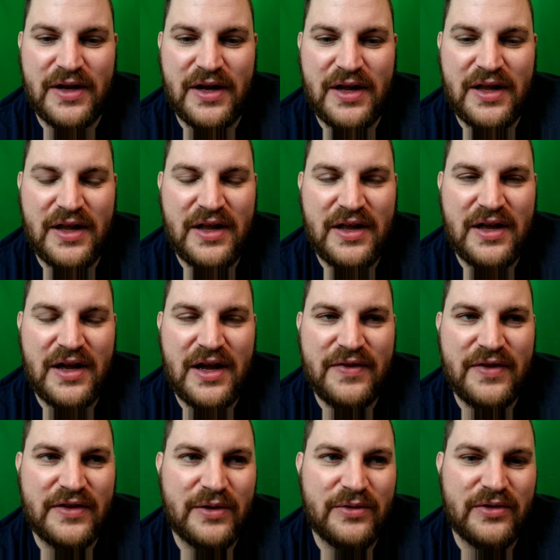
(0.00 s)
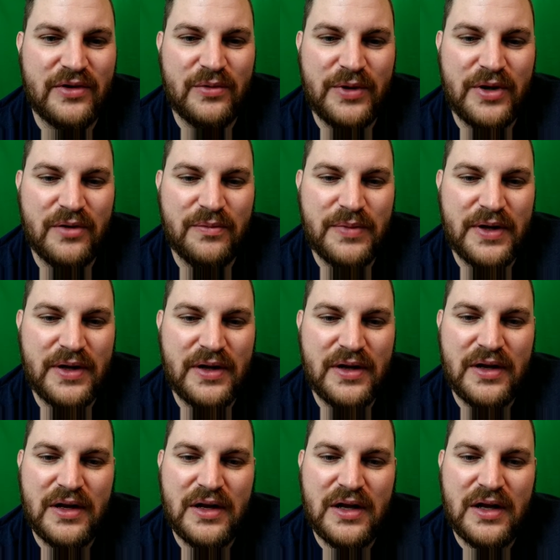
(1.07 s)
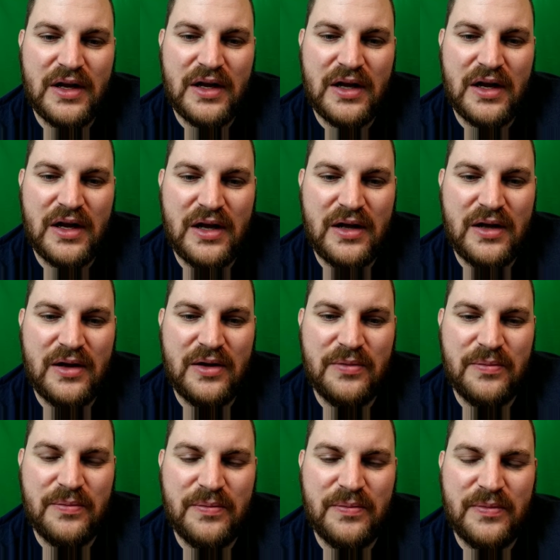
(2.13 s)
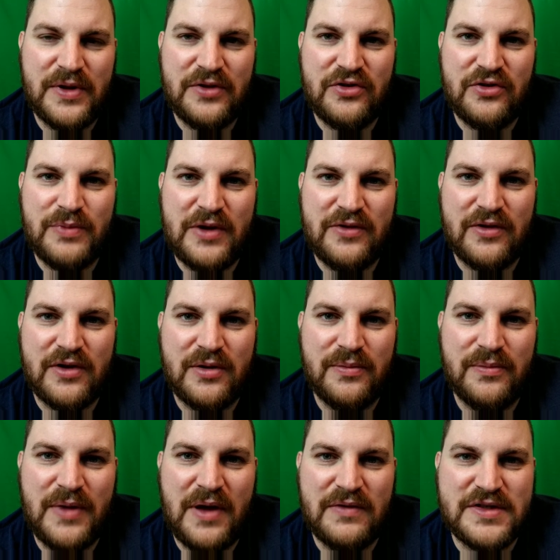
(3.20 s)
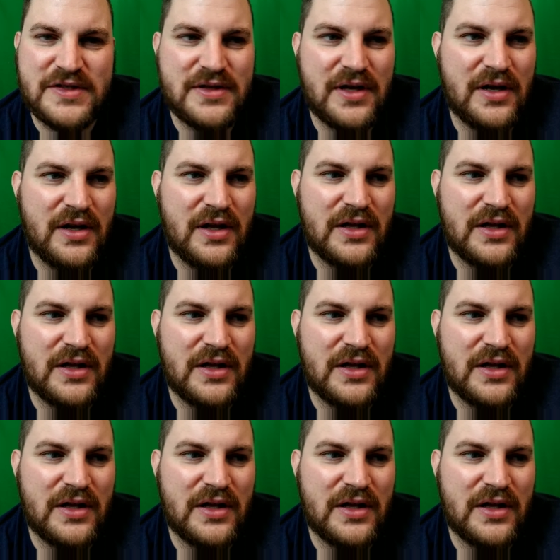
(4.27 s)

I thought that was a little weird, but that she's basically gonna have a